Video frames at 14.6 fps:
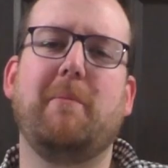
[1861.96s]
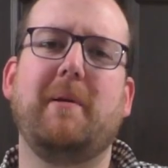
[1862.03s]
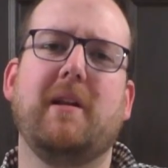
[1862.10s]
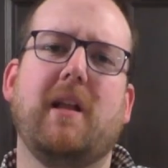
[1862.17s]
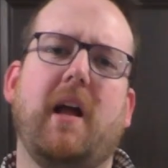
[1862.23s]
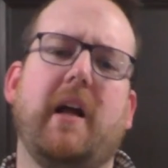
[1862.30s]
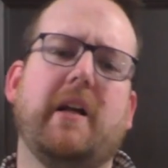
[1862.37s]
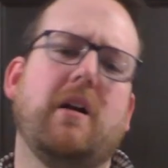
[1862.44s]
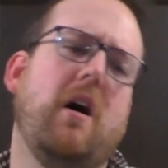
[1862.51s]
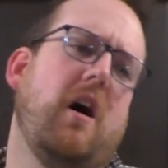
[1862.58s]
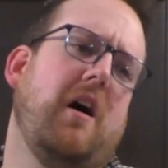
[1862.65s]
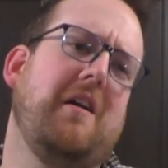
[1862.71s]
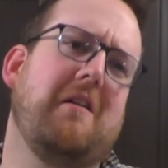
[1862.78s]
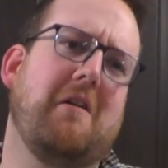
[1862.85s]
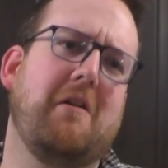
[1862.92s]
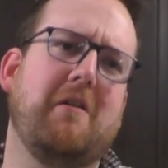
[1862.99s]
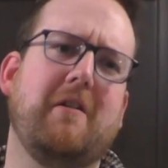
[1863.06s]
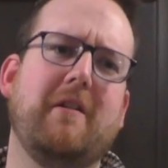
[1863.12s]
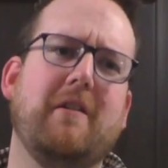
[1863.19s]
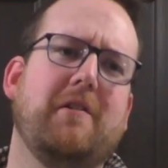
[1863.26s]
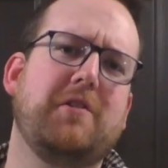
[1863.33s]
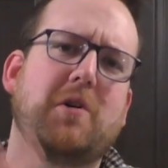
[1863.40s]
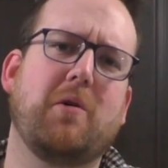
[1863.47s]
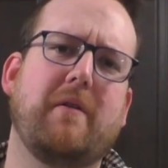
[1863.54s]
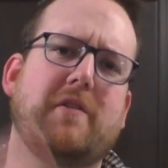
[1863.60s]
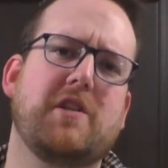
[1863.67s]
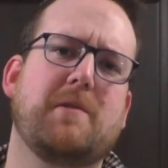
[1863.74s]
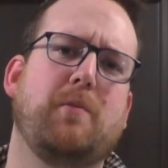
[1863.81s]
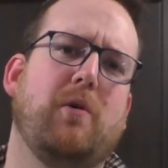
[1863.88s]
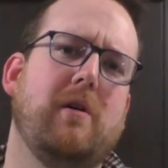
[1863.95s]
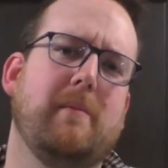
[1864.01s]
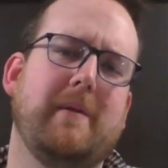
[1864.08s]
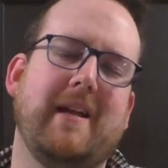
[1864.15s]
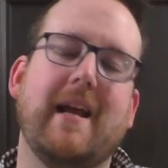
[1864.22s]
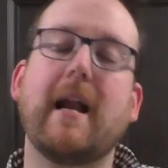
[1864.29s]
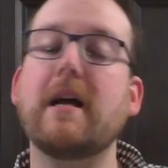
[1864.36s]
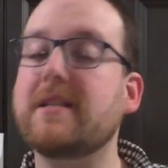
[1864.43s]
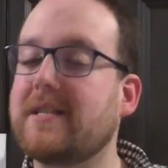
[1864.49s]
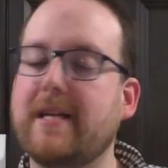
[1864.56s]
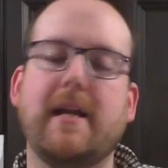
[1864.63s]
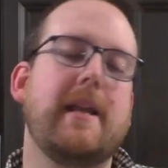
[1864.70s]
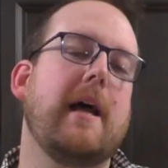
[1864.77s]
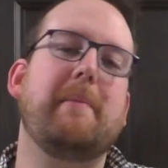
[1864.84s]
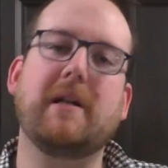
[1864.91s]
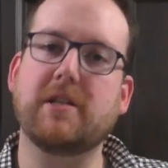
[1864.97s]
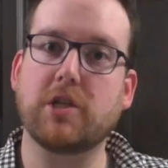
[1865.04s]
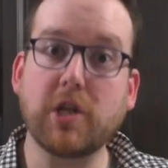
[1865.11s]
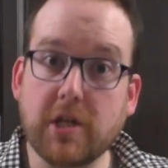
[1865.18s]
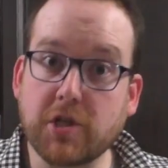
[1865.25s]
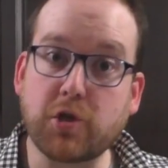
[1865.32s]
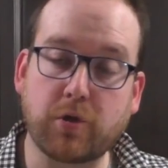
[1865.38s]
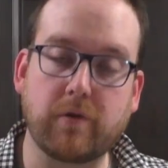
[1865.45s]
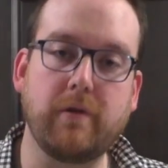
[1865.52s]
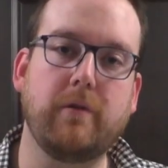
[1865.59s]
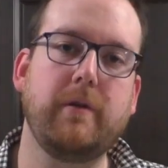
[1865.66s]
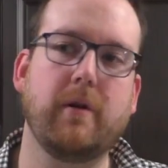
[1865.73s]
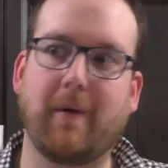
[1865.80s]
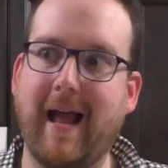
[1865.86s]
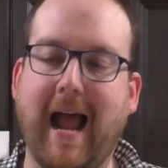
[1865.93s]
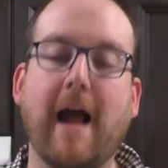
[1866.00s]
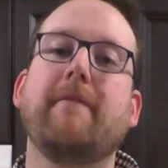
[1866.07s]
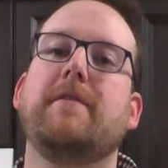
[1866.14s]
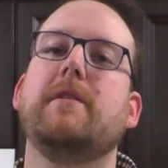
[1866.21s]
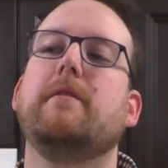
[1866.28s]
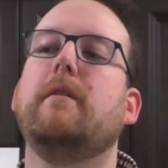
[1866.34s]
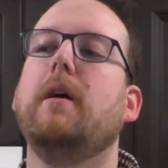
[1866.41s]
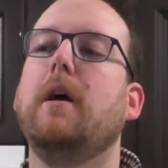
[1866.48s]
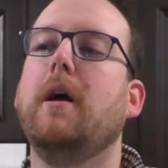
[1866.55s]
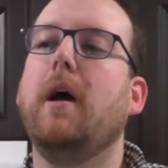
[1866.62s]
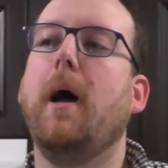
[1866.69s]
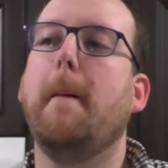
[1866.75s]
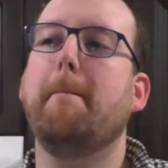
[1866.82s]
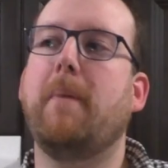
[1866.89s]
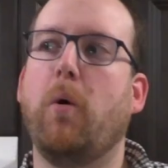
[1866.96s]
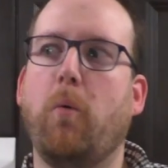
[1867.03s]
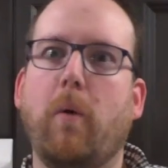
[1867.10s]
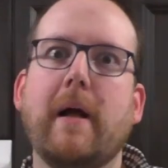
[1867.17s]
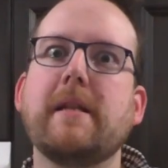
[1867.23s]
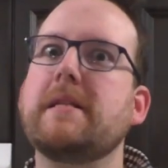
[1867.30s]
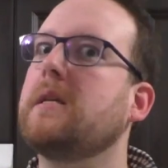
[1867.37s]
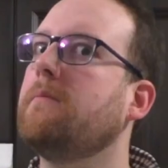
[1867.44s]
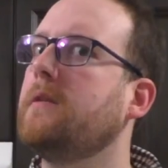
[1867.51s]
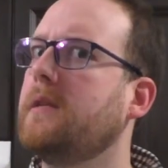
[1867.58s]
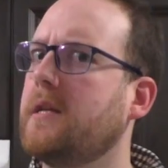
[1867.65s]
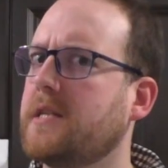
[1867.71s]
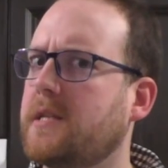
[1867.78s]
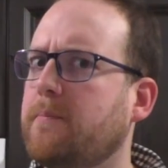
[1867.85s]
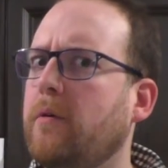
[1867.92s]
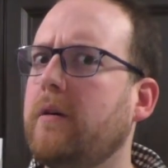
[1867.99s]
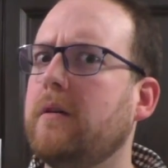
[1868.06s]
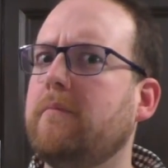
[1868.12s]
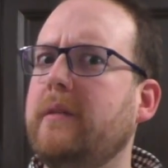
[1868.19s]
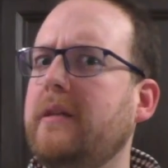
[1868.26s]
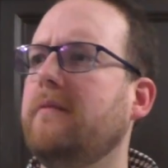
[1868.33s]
be like, oh, you know, don't have to spoil me. And I'll say that because it is true. You don't have to. But when someone does spoil me,